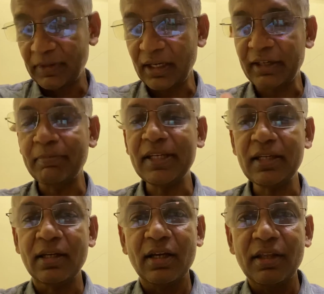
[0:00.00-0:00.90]
like
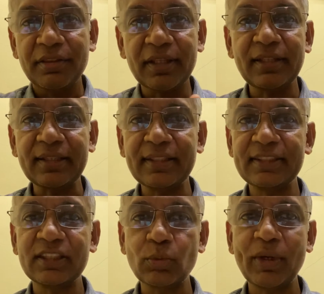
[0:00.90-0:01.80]
me, think that this
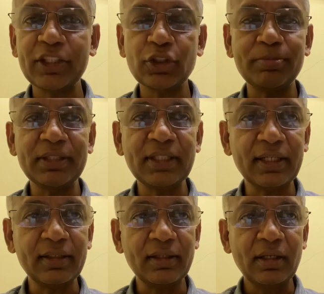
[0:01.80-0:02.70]
is the way it should be
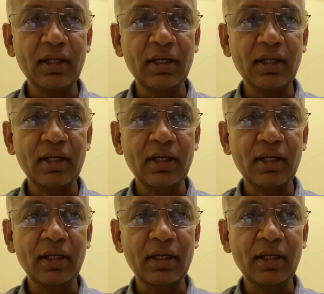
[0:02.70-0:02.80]
done.